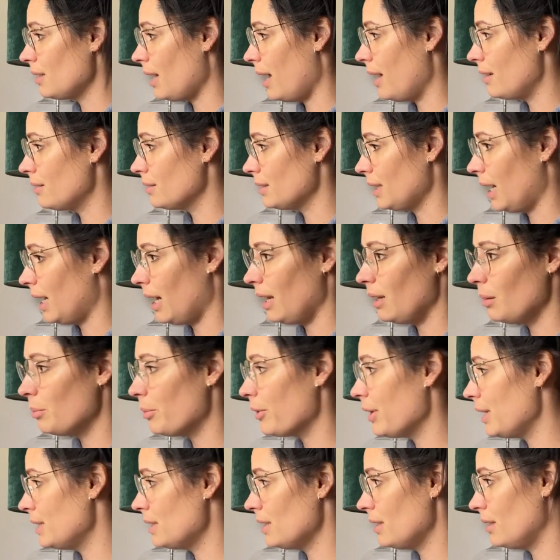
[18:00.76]
and
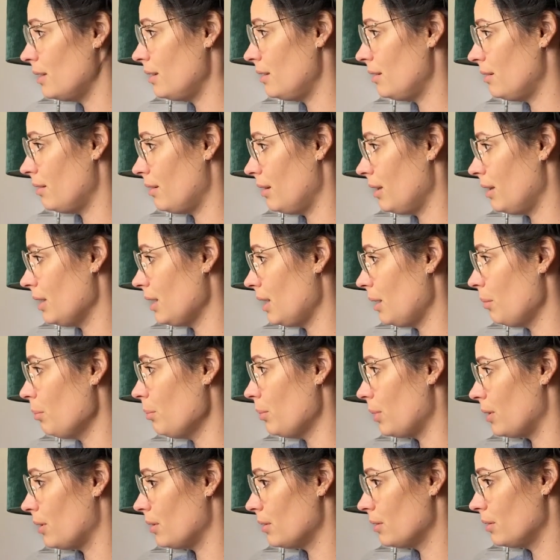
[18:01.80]
calibrated the
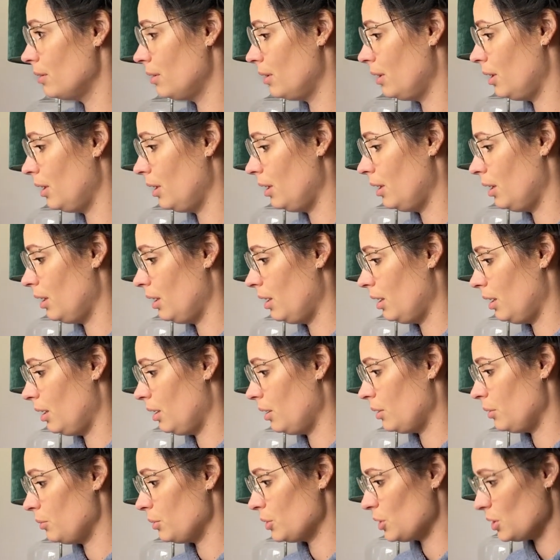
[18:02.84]
gimbal,
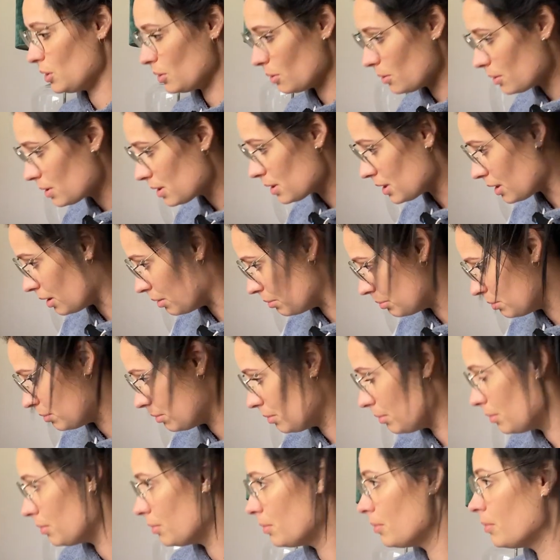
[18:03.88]
which is awesome.
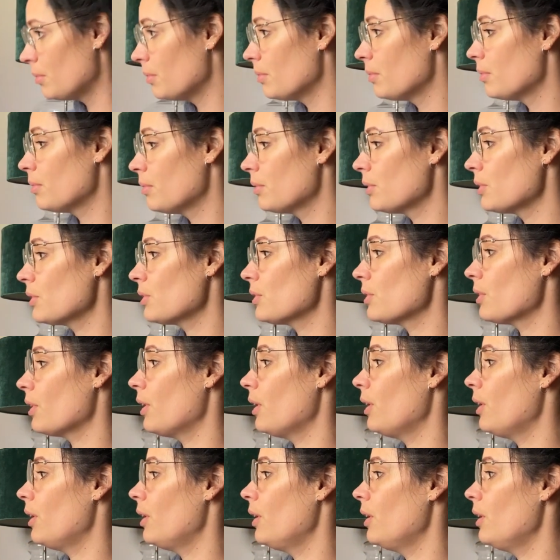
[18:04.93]

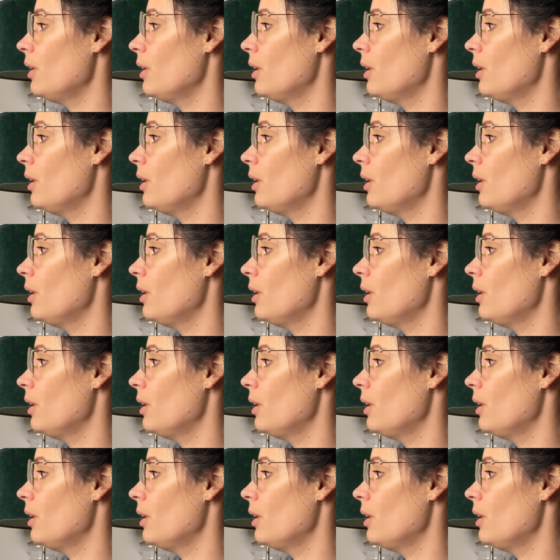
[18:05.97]
So,